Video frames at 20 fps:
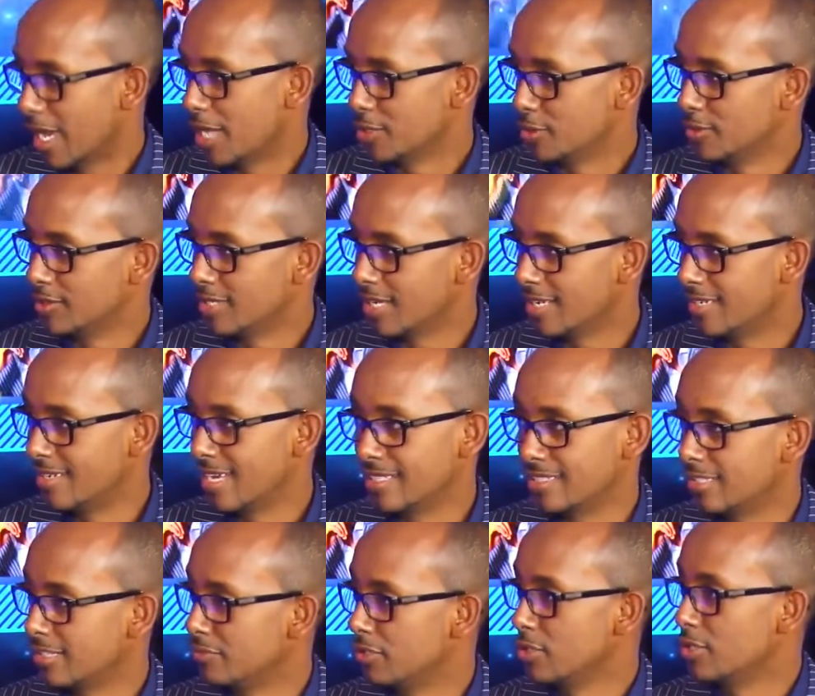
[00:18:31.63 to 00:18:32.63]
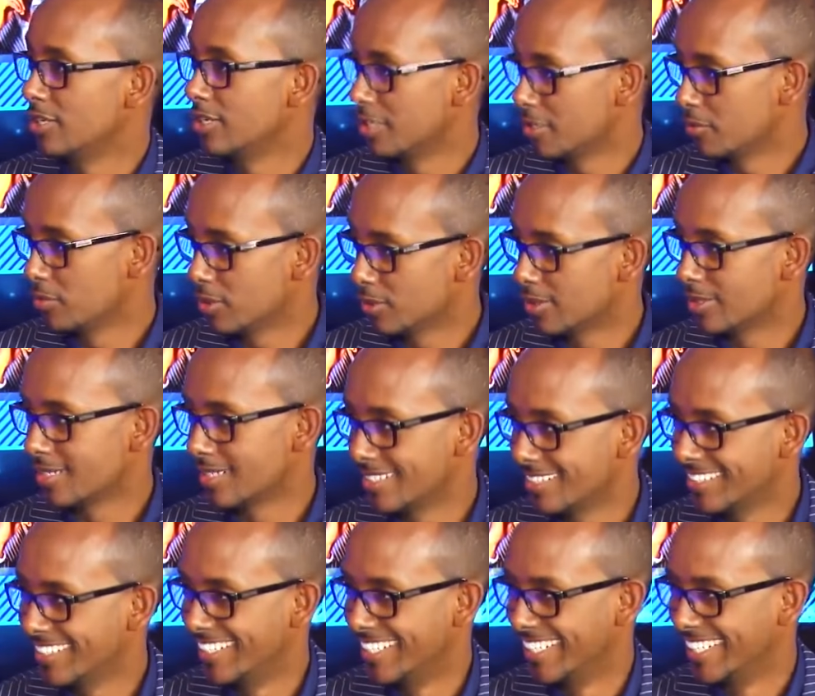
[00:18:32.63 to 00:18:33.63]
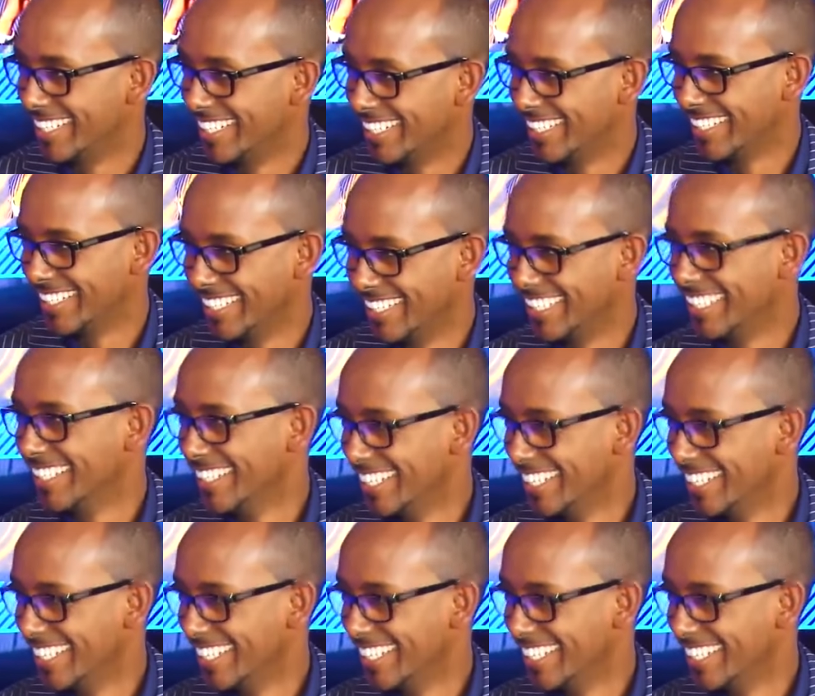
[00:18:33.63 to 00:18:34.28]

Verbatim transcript: as you said doesn't even need a computer Yeah,